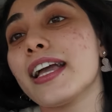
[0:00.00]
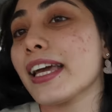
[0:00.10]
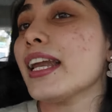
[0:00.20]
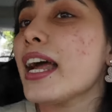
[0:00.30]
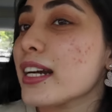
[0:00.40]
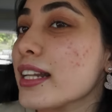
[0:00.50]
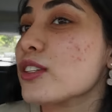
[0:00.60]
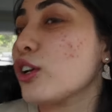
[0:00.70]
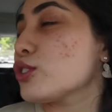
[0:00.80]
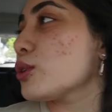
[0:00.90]
Can I at
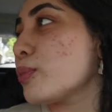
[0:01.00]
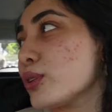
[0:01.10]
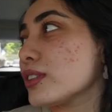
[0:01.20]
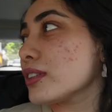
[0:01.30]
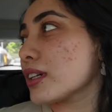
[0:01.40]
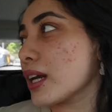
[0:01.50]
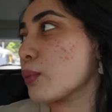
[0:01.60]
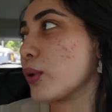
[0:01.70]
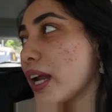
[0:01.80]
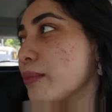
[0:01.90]
least also put the
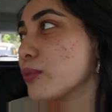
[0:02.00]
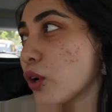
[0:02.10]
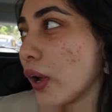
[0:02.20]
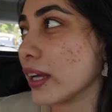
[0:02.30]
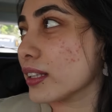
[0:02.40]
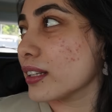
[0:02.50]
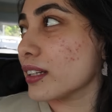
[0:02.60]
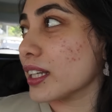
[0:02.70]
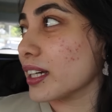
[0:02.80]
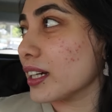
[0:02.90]
clip where I'm drawing the hickey?